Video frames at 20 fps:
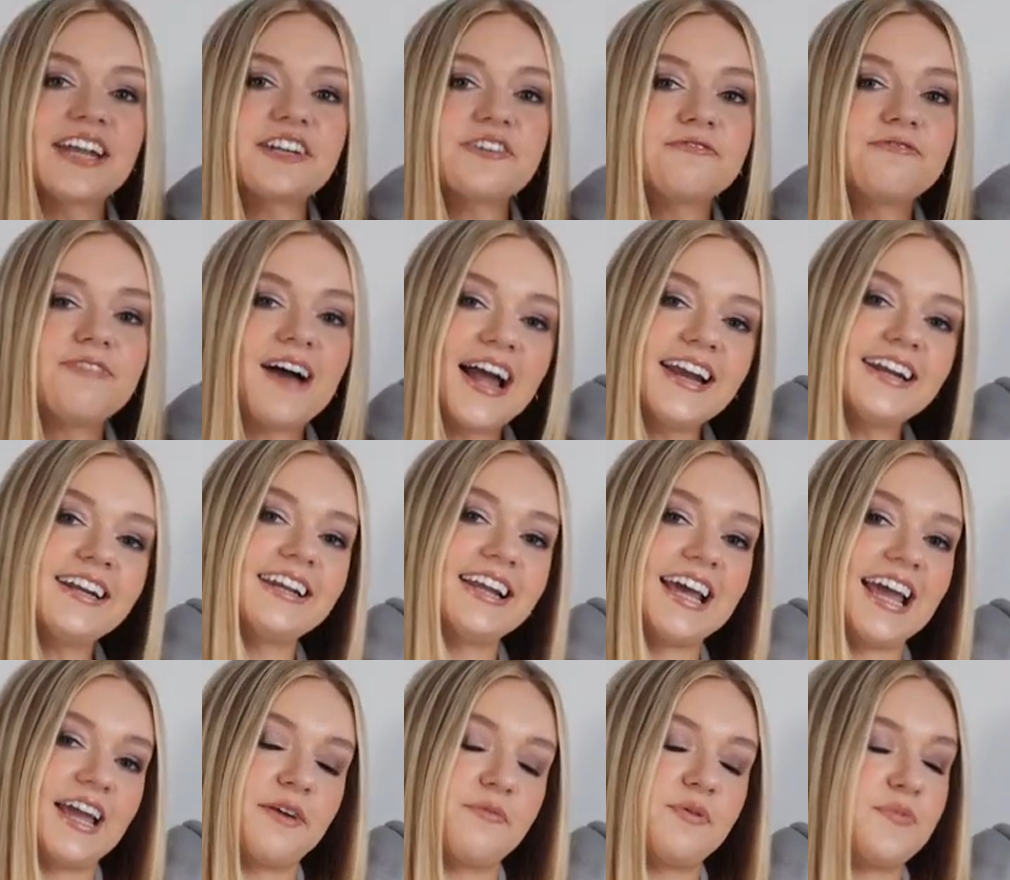And
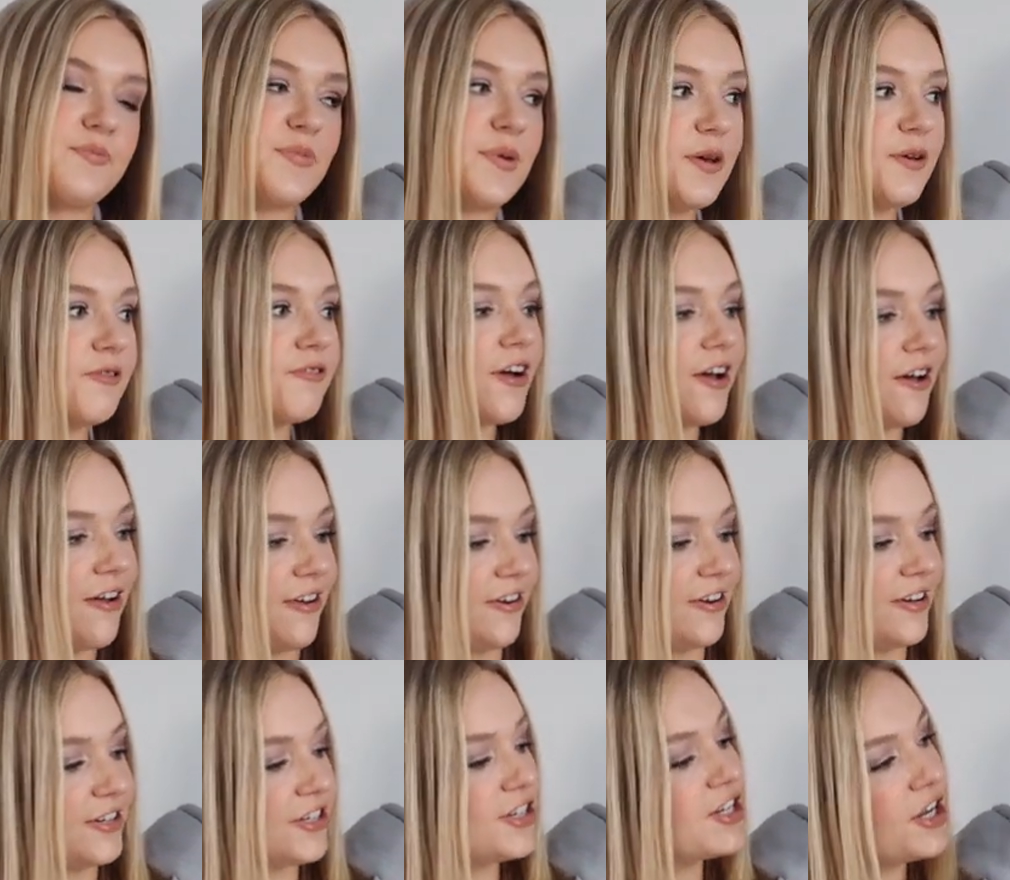finally, we move
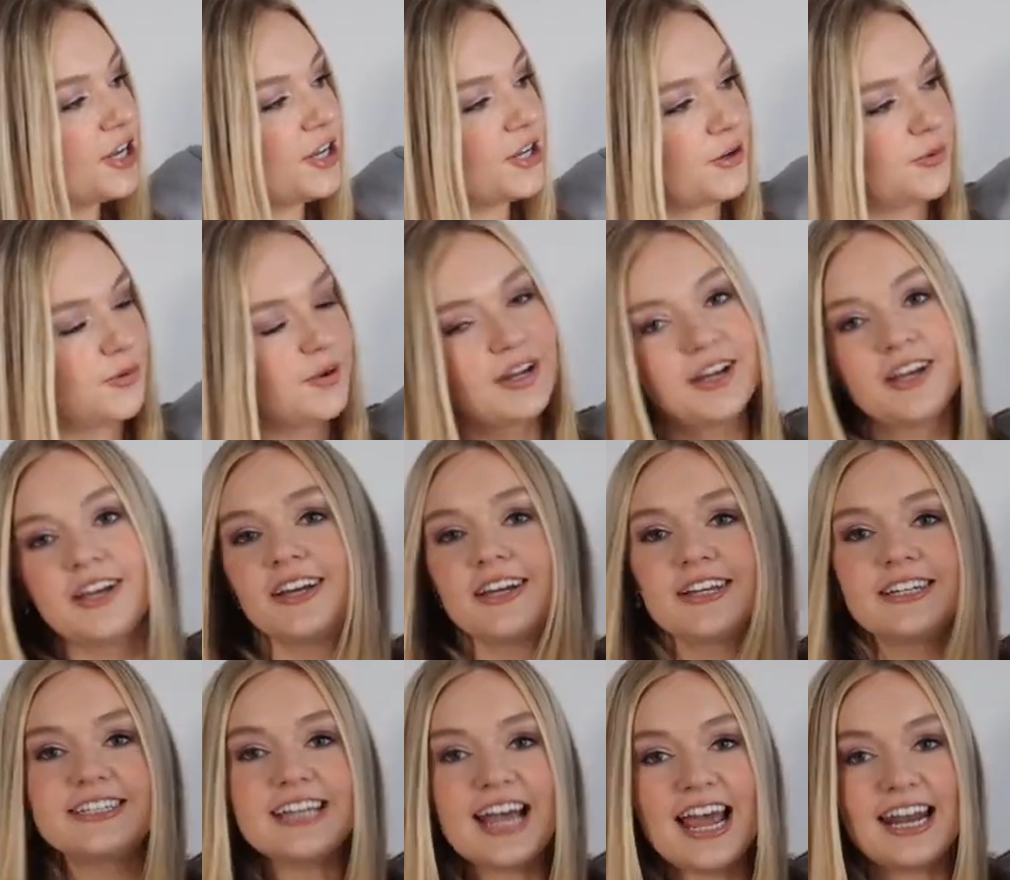on to
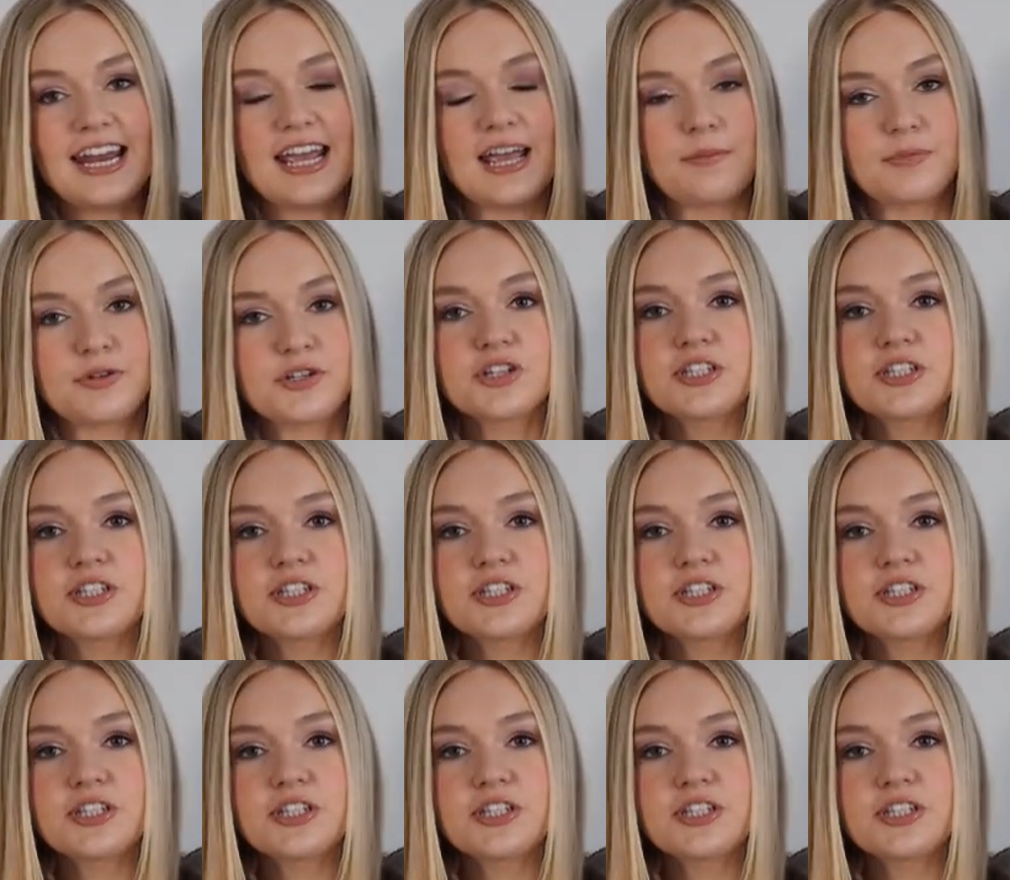denim.